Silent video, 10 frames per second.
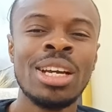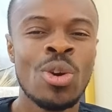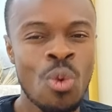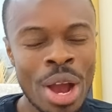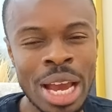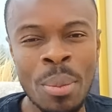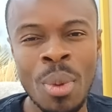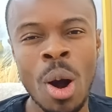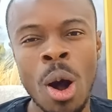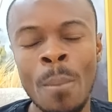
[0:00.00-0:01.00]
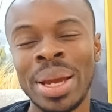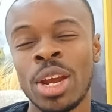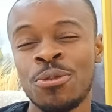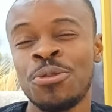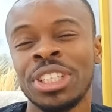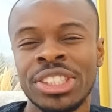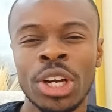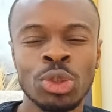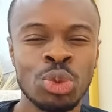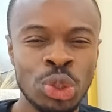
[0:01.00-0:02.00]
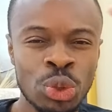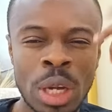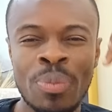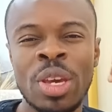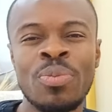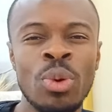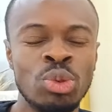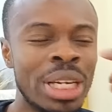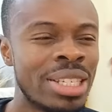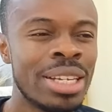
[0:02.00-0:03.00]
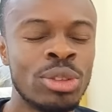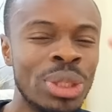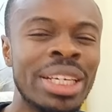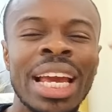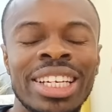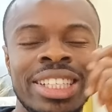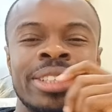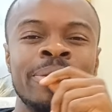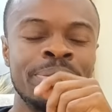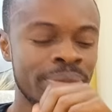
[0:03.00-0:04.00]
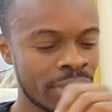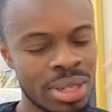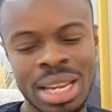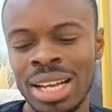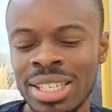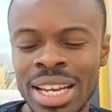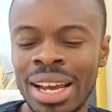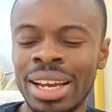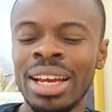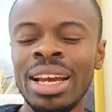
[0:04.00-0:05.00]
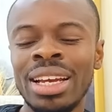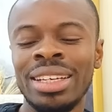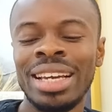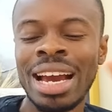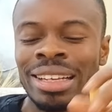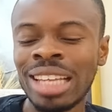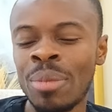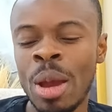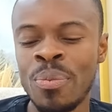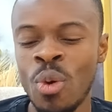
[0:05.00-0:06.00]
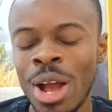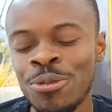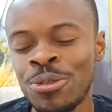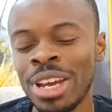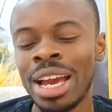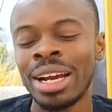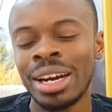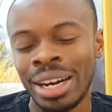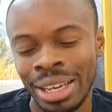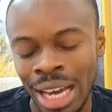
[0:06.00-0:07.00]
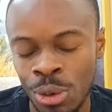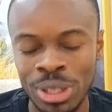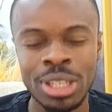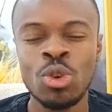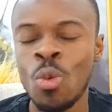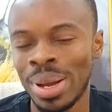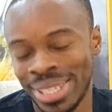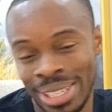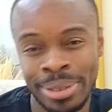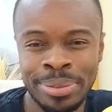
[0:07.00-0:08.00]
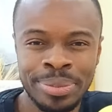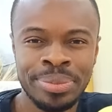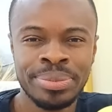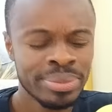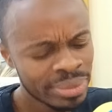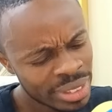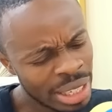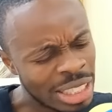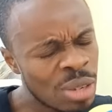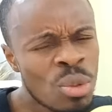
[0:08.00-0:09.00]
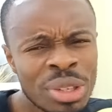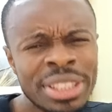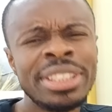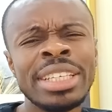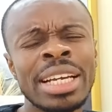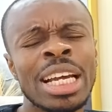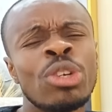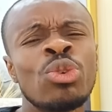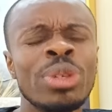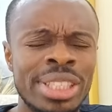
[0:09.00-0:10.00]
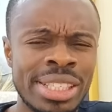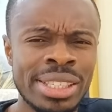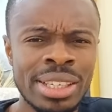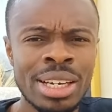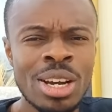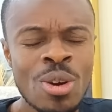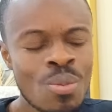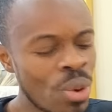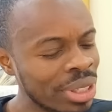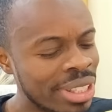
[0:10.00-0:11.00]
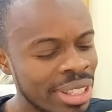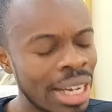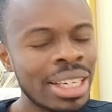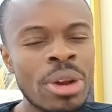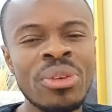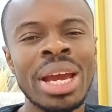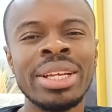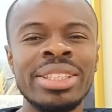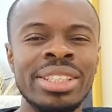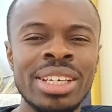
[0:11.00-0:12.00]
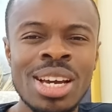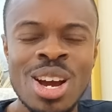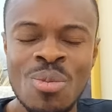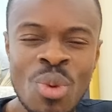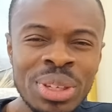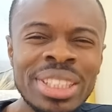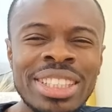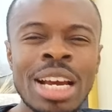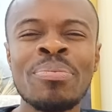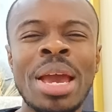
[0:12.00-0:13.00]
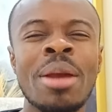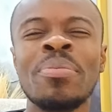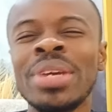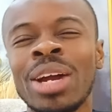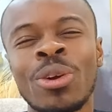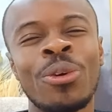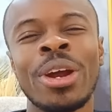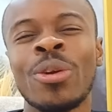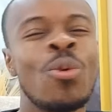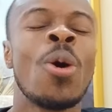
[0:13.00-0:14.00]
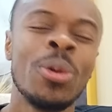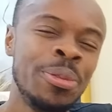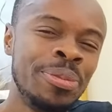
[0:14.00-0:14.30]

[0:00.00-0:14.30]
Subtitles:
We are more beneficial to you, the people, to the state, to the nation. Than say, yeah, time I put every and crying. I could see Kumasi. It's Muntie the truth. Muntie the reality. Muntie baby and Okreno war.